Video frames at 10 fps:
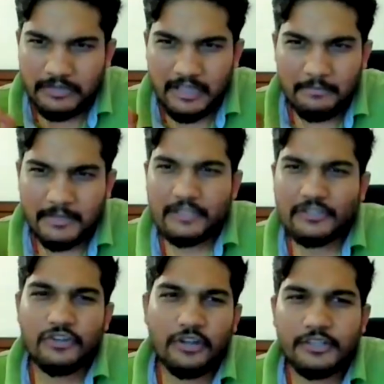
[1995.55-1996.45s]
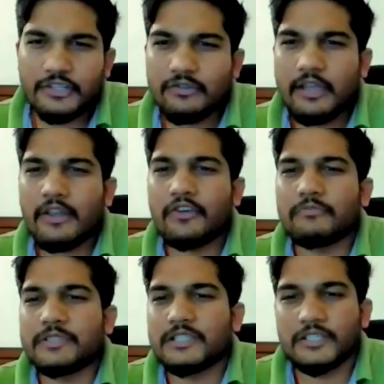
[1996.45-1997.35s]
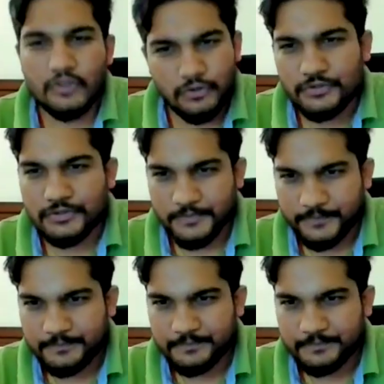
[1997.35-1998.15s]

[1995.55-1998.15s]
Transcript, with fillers: to become an astrologer, you cannot miss this course.